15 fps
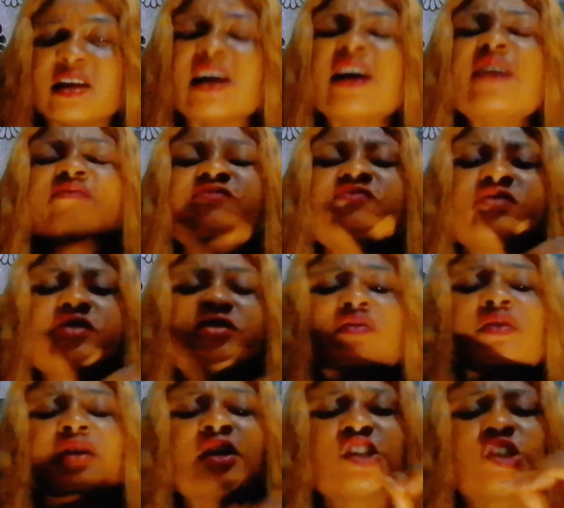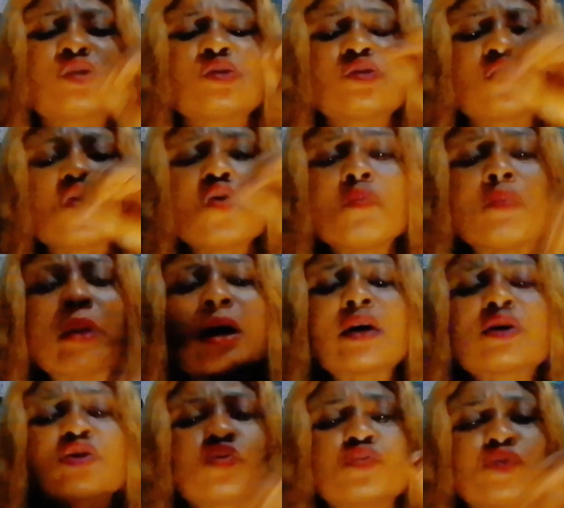Every dollar should go
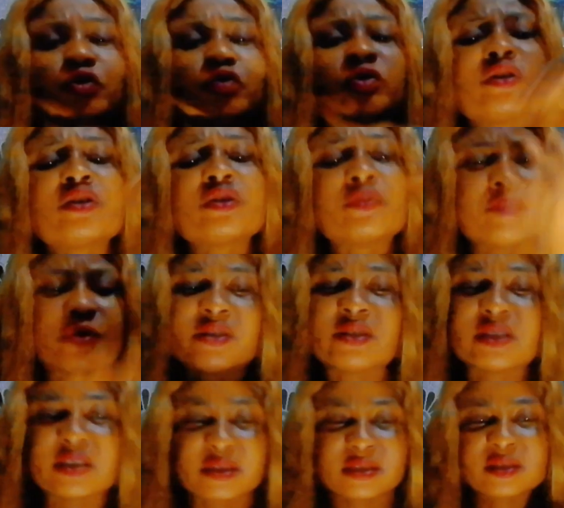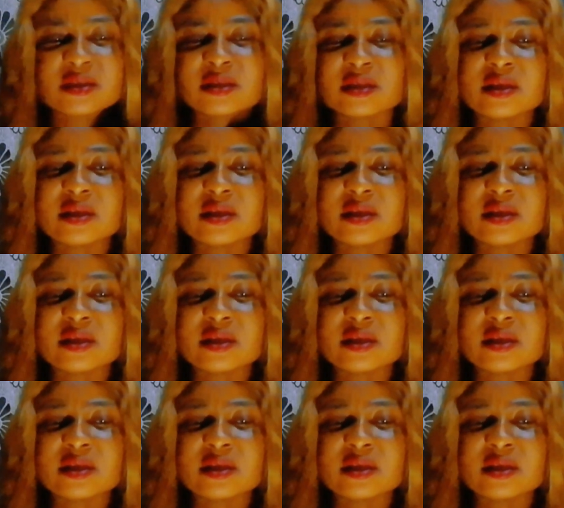back to building the business.